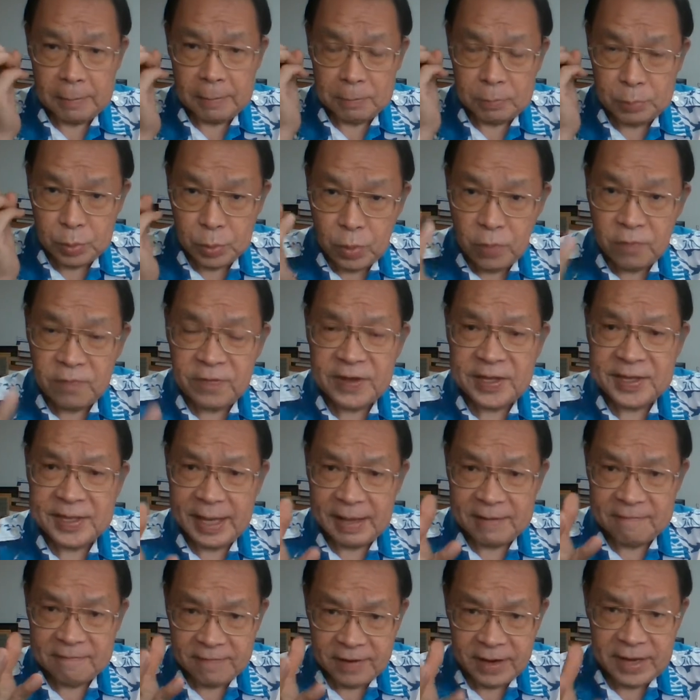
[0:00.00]
proven
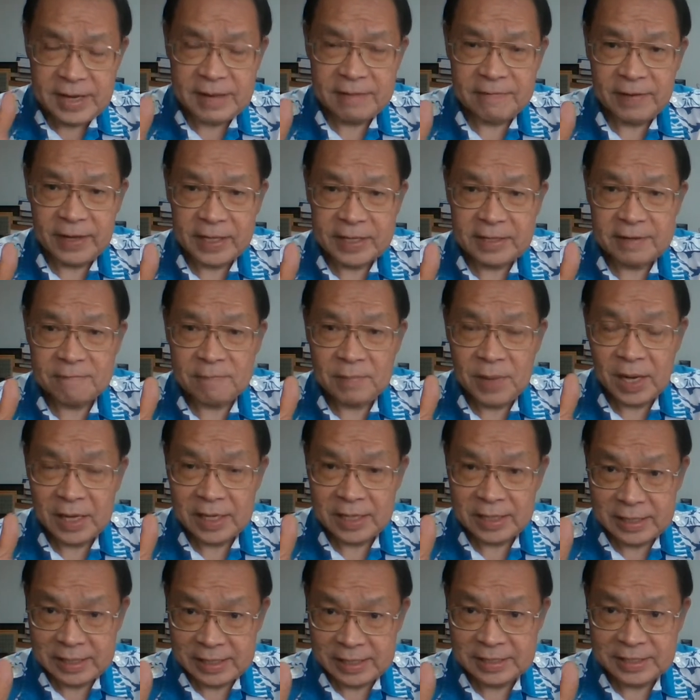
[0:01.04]
and very effective
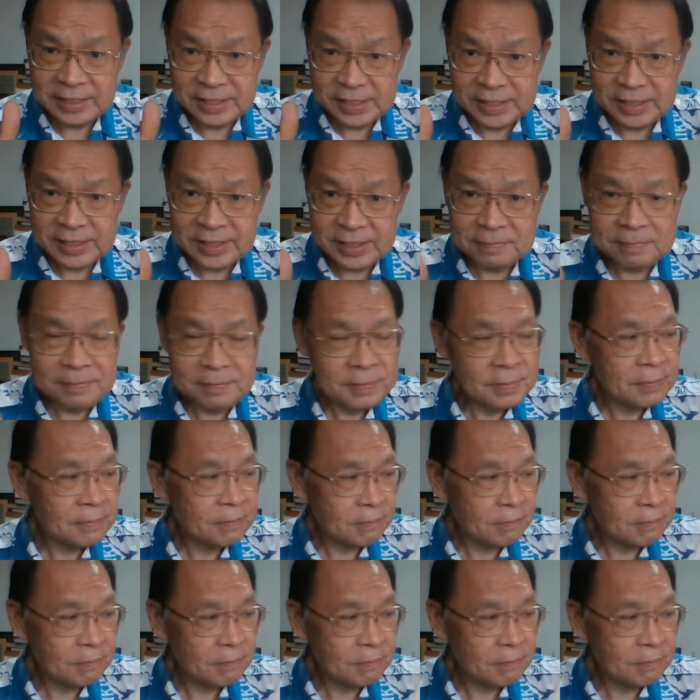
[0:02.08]
marketing system,